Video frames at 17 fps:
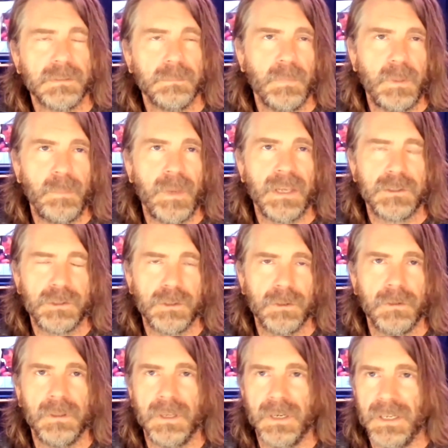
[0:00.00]
And let me make
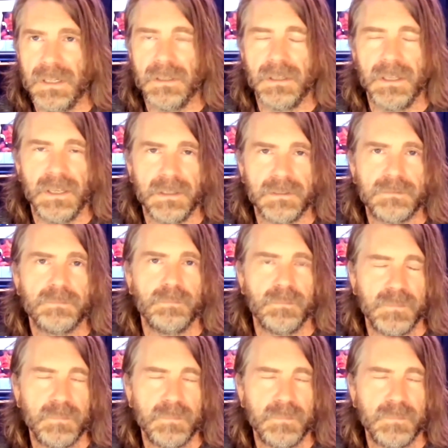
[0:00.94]
sure that it's